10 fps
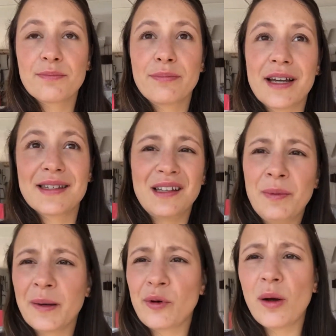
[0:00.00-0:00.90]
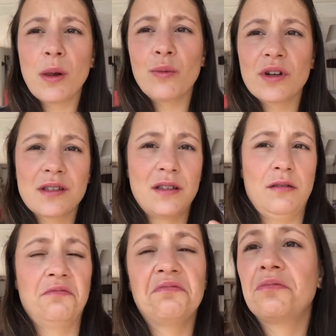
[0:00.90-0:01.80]
my sleeping problem was
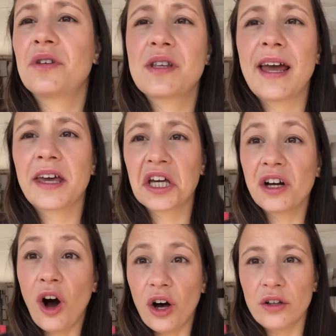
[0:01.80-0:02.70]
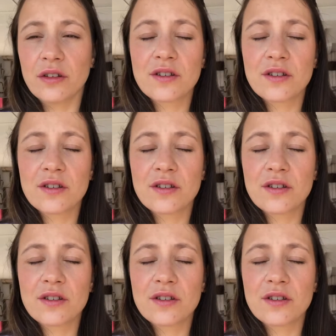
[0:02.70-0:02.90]
like gone.